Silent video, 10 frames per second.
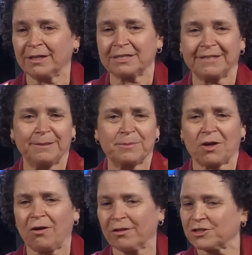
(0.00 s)
teams,
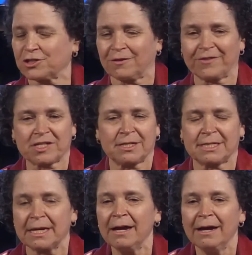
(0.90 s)
all the
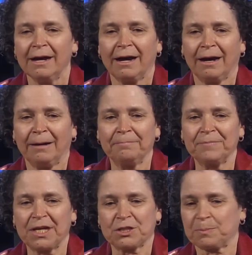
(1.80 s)
services.
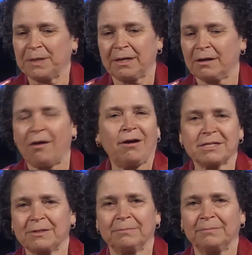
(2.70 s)
It's been an
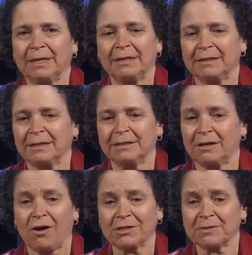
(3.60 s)
awesome
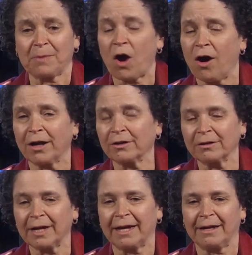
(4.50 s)

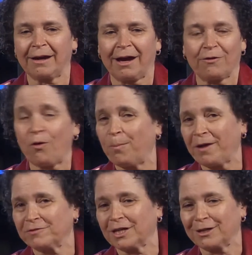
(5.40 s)
honor, and I hope
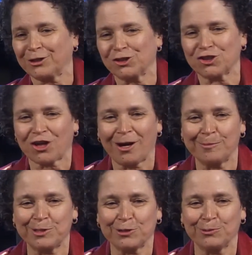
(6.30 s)
I've done a good
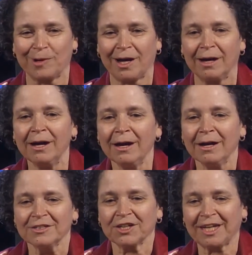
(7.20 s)
job
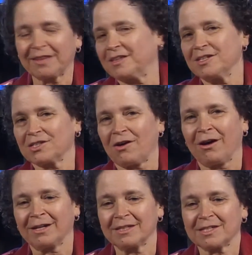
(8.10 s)
to get these
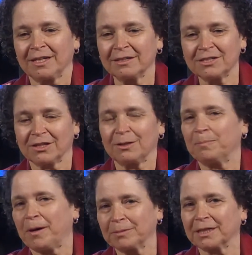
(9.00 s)
audits into the
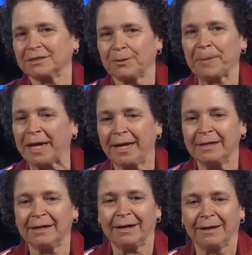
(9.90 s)
public
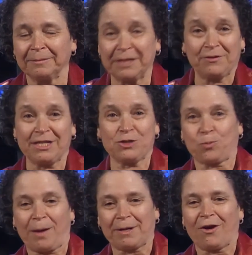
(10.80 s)
domain. Even these
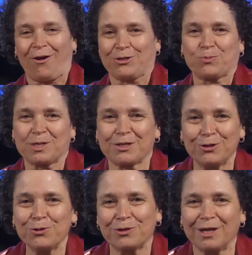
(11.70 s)
webinars was a
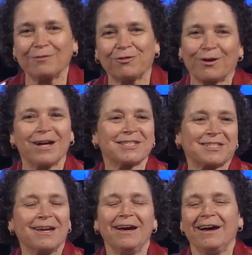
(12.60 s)
new thing for
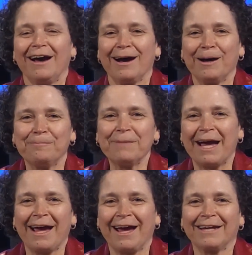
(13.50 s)
us,
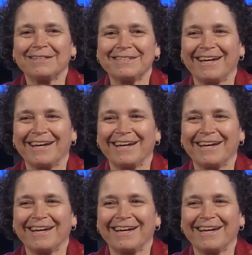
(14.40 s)
and